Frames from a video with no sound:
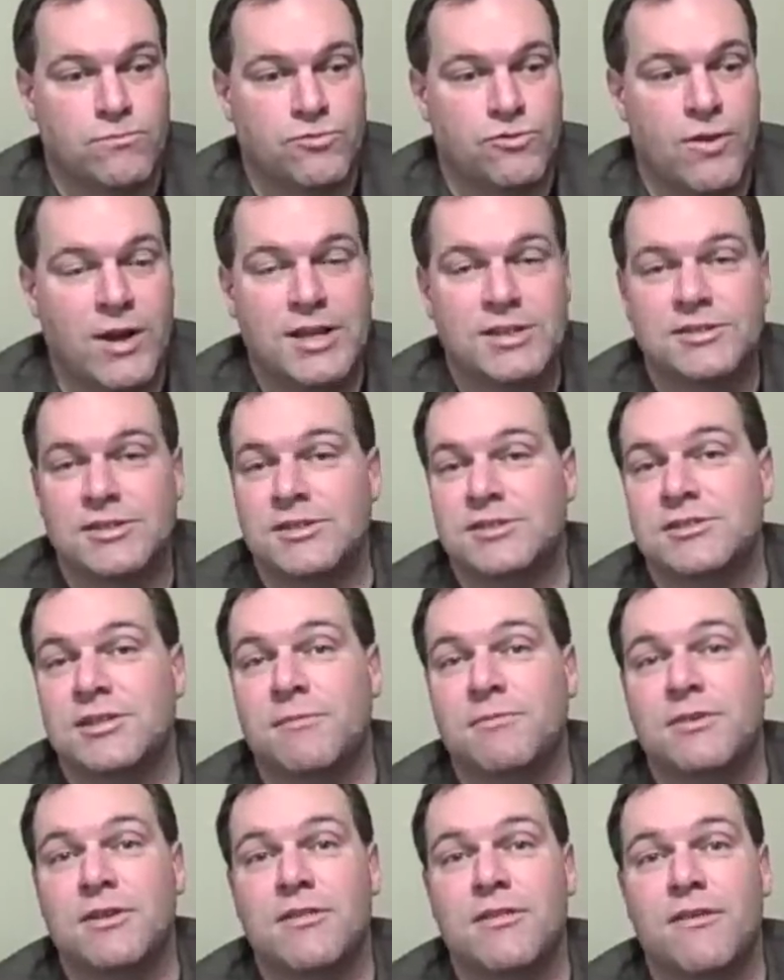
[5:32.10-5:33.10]
Trey says
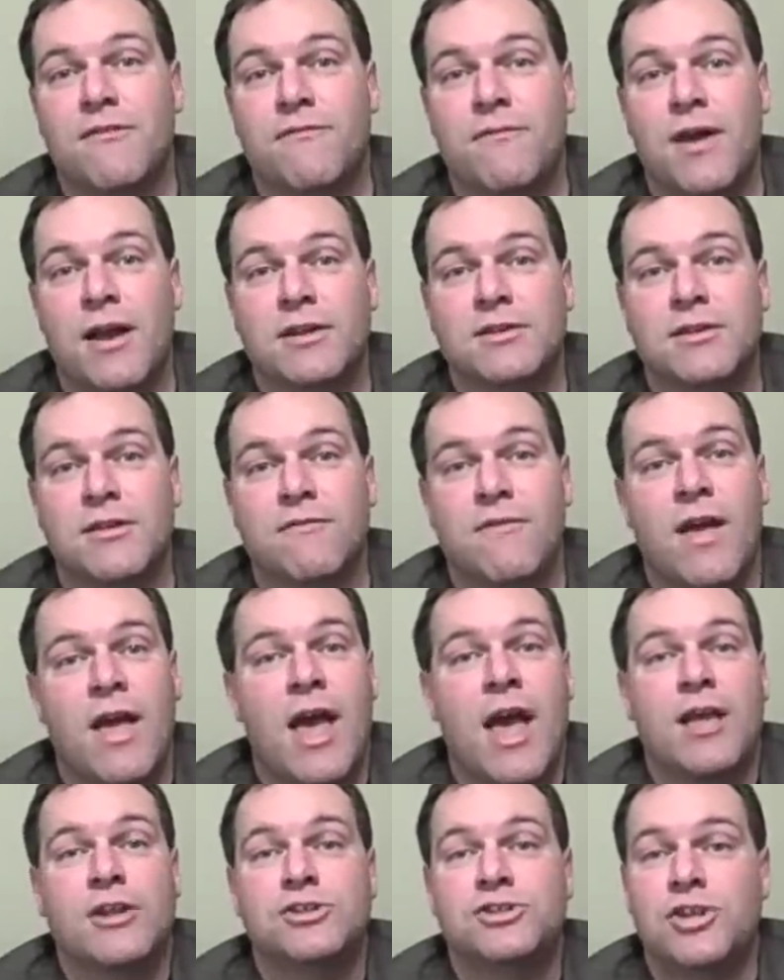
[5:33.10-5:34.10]
something to the effect of,
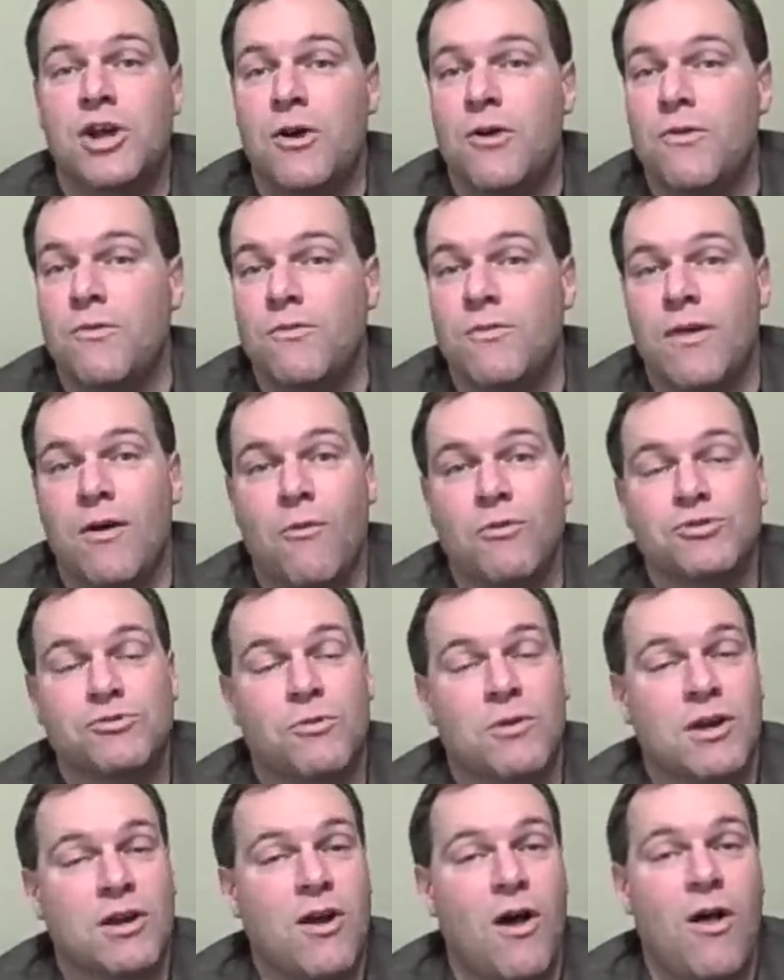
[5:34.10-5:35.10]
Joe, I just
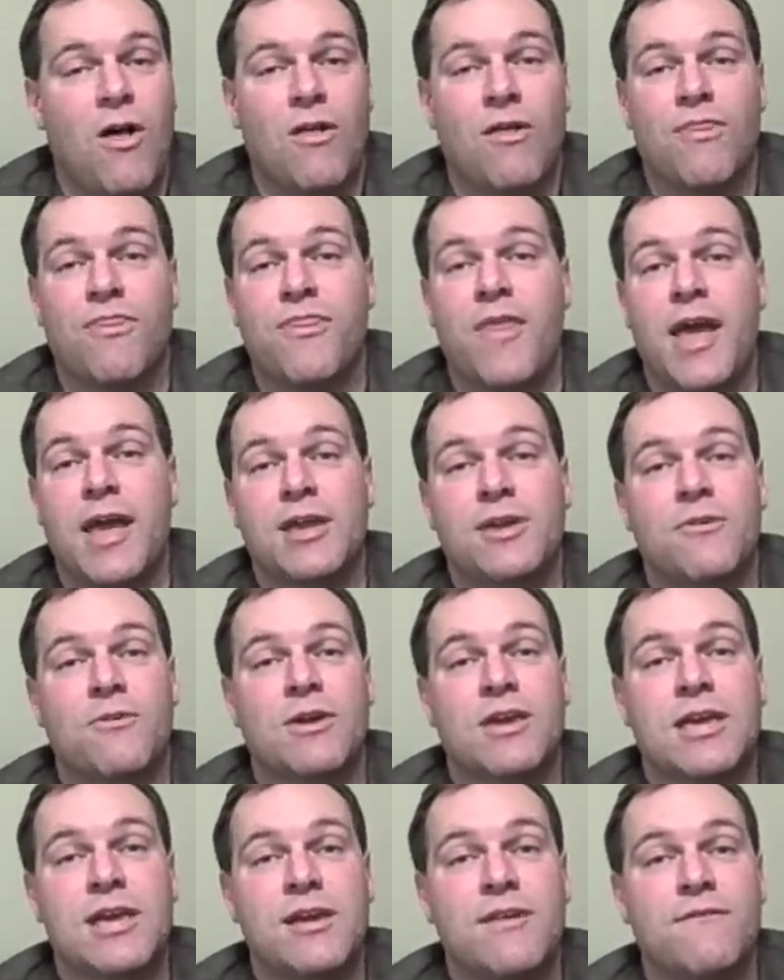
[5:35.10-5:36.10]
want to call and thank you
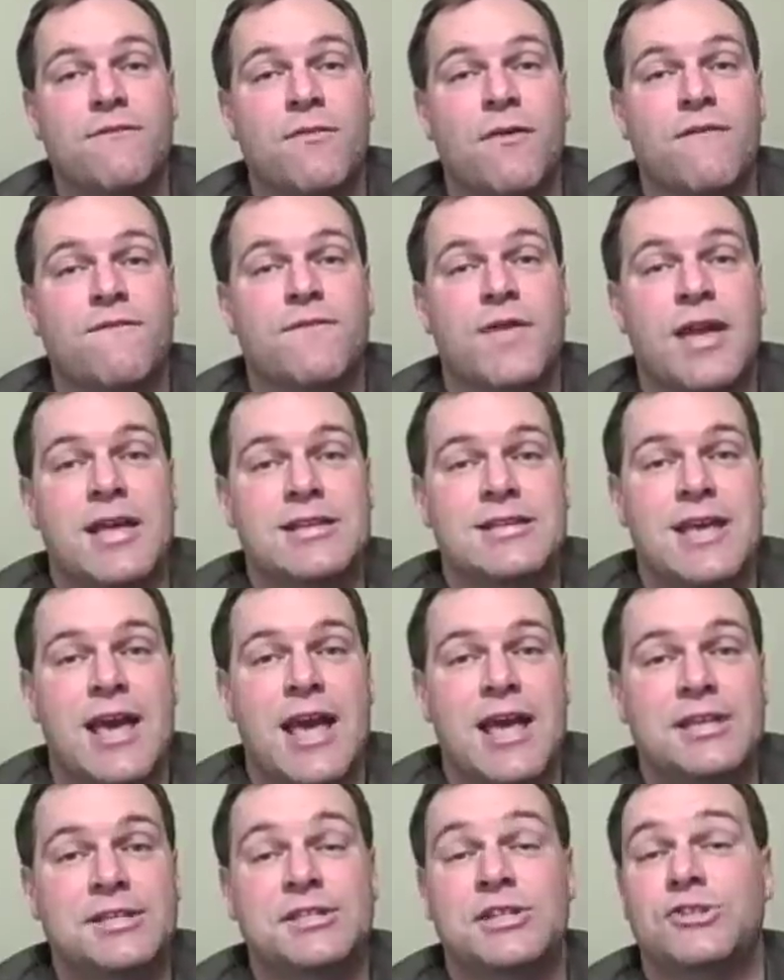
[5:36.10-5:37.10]
again for a
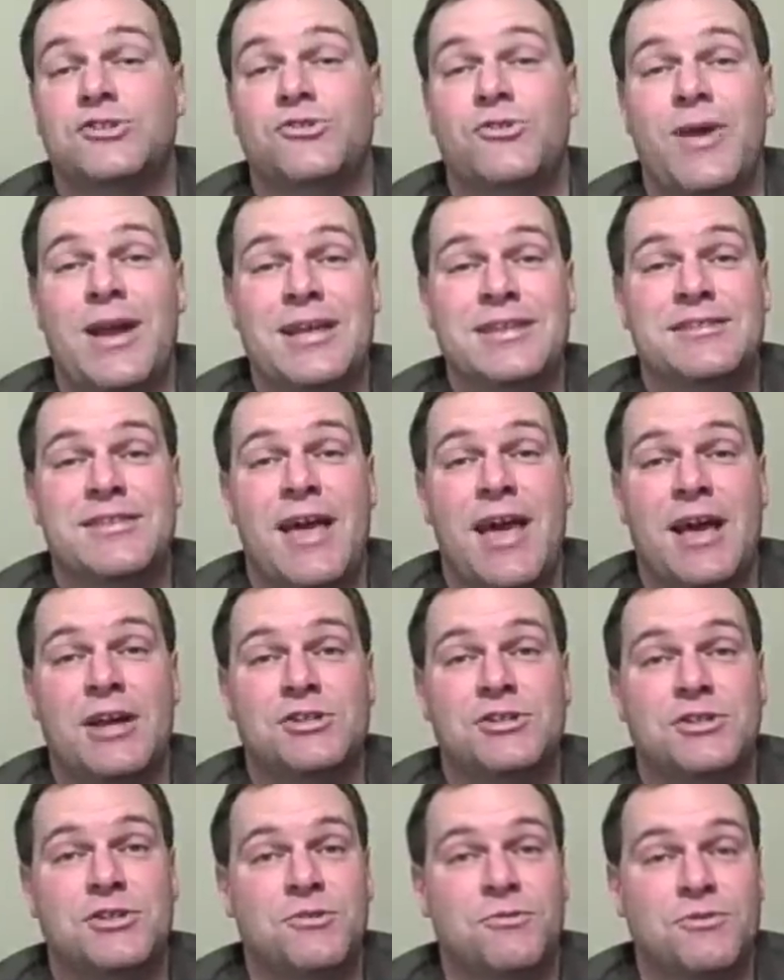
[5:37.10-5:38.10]
fantastic
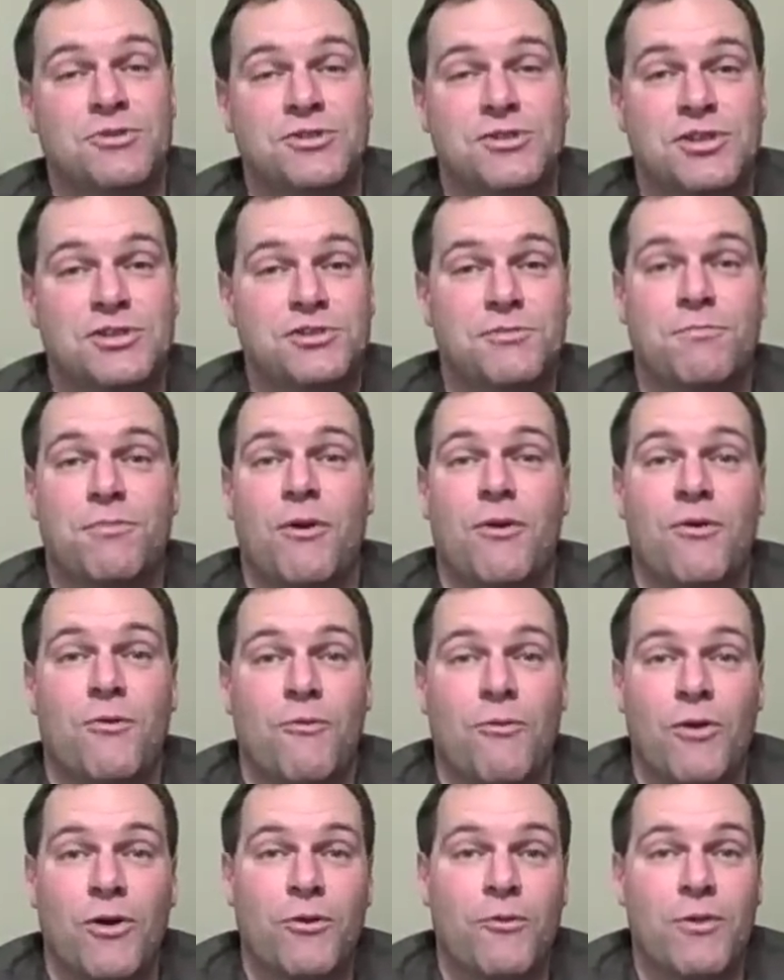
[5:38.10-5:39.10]
transaction. You were such a pro to
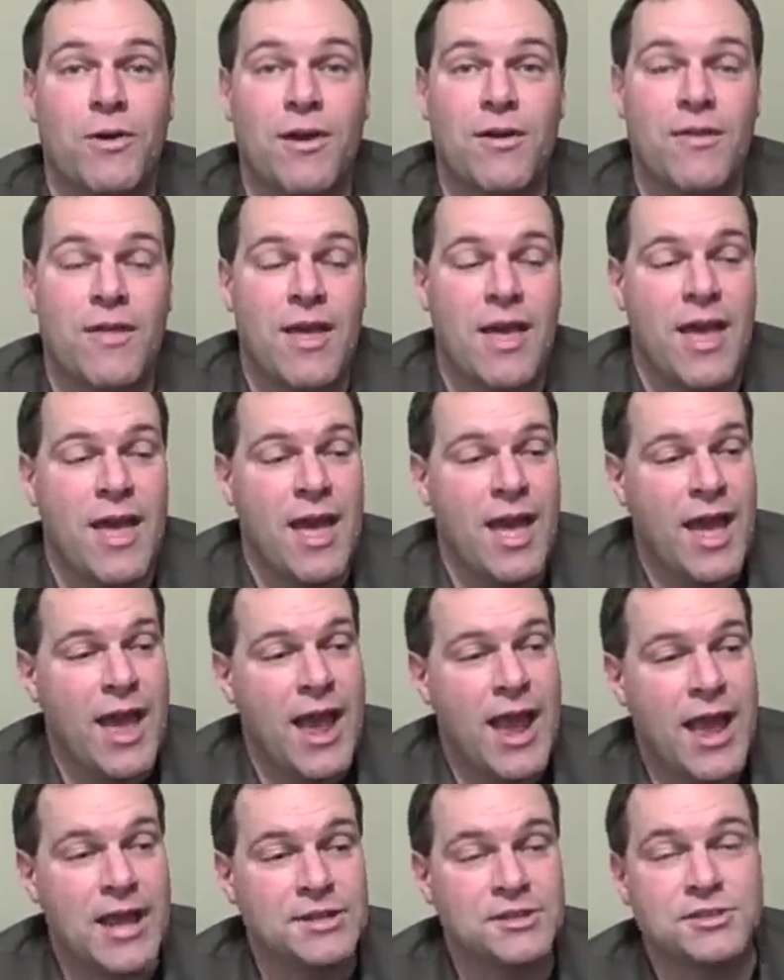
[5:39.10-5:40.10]
work with.
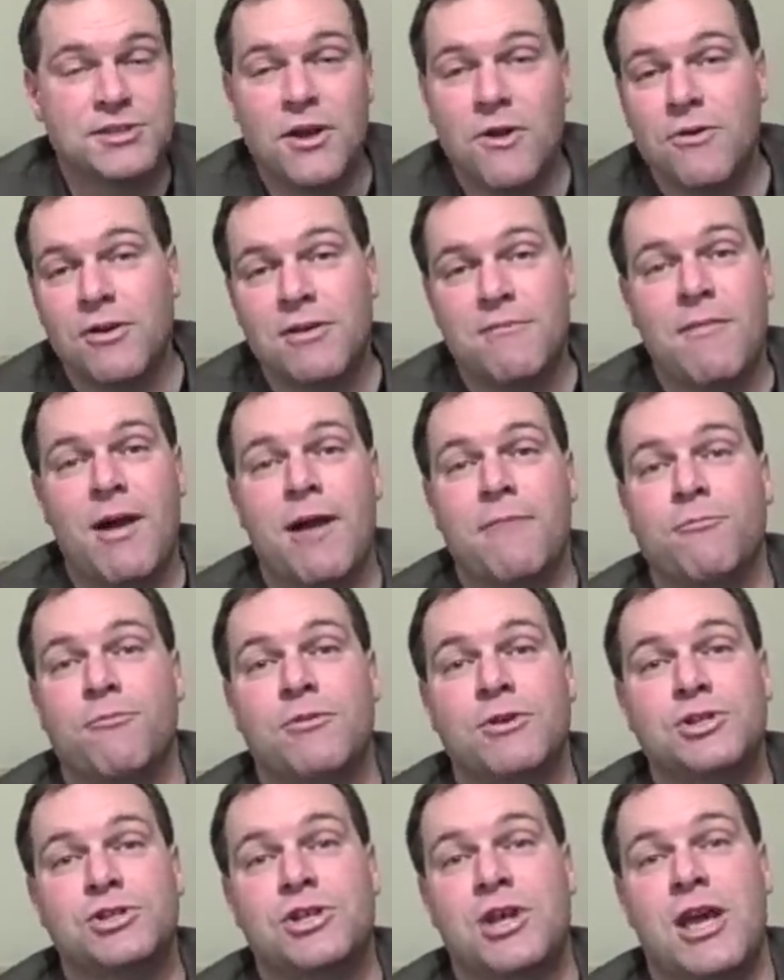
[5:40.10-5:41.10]
And as a token of my
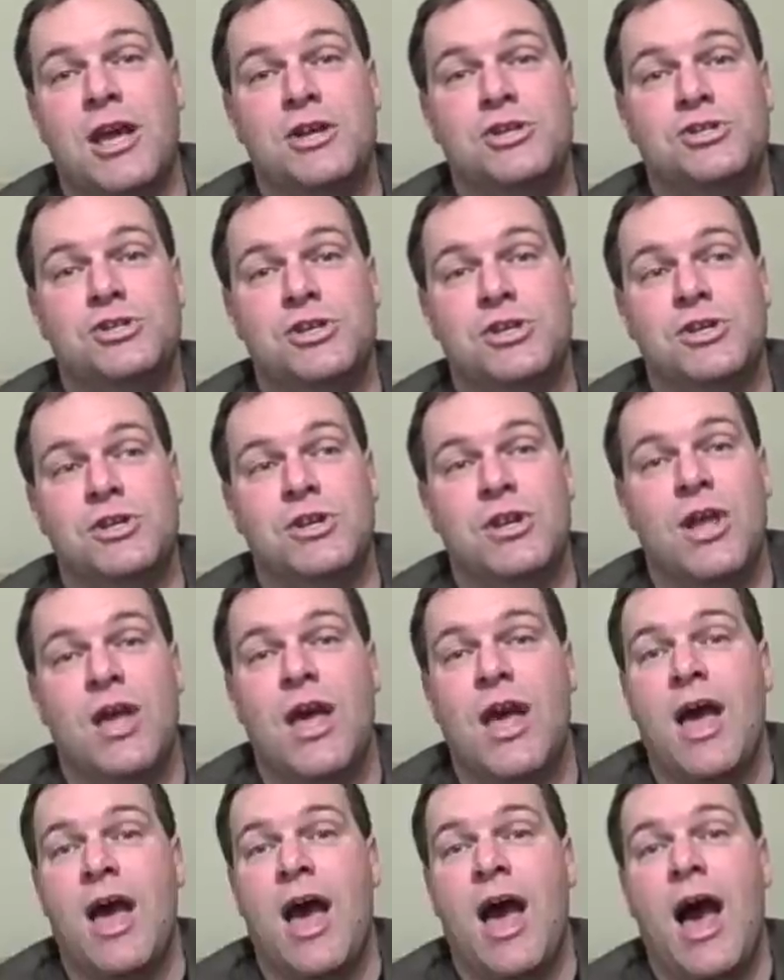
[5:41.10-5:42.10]
appreciation,
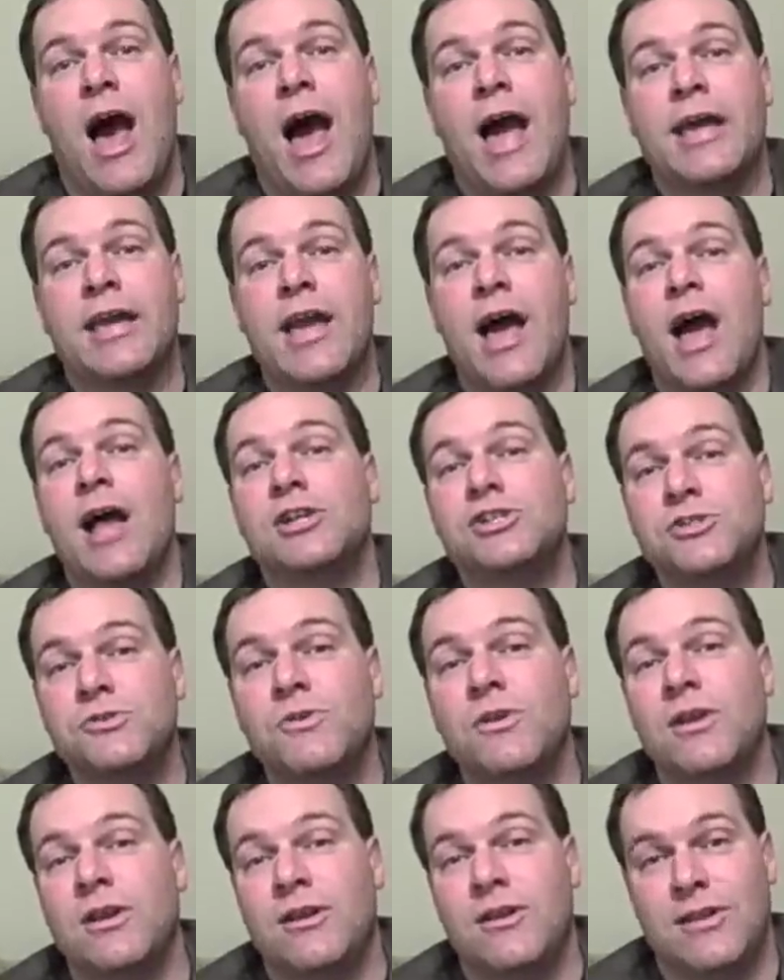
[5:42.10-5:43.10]
I got
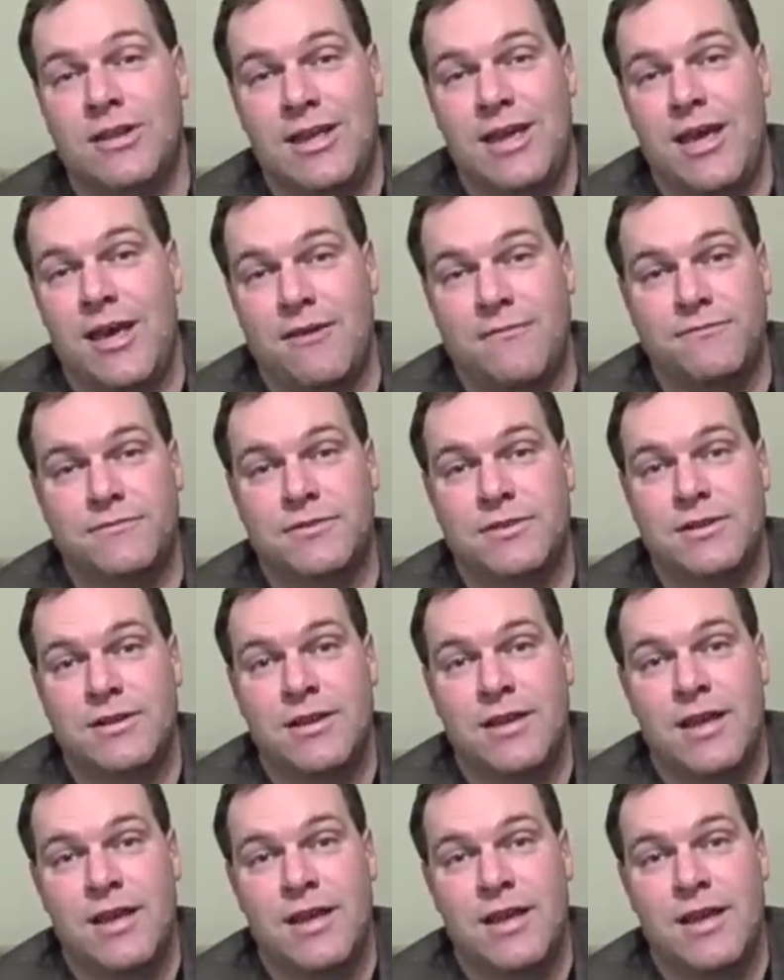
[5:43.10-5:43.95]
you a little gift.